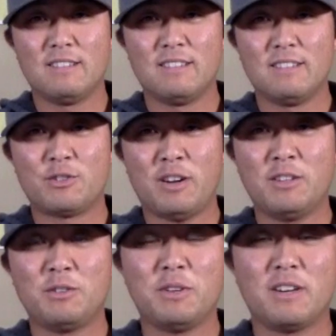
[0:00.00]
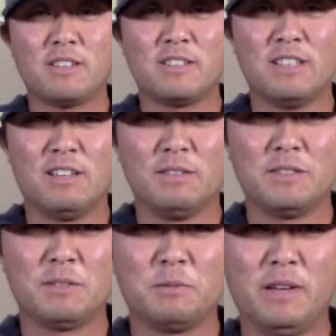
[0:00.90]
try and do it
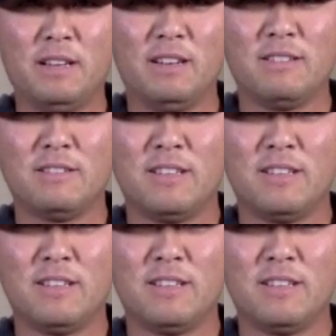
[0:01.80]
ourselves, when